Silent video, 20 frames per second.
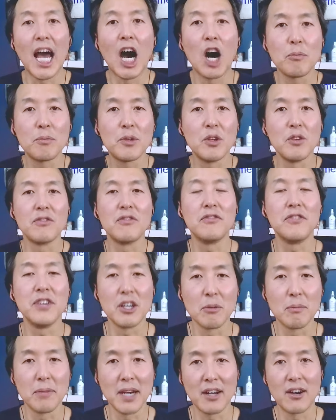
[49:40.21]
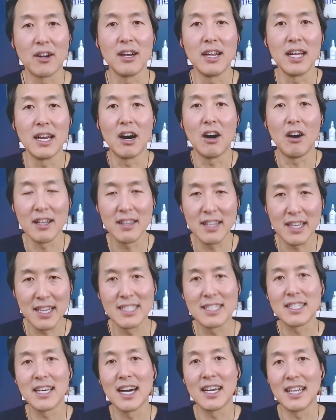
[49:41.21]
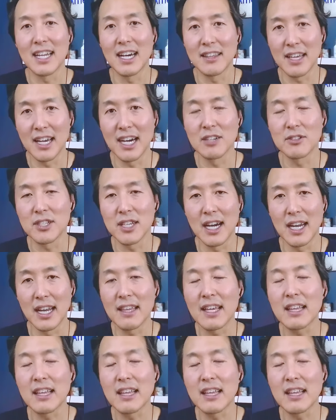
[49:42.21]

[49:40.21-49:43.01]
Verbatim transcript: help you feel better on the inside and on the outside.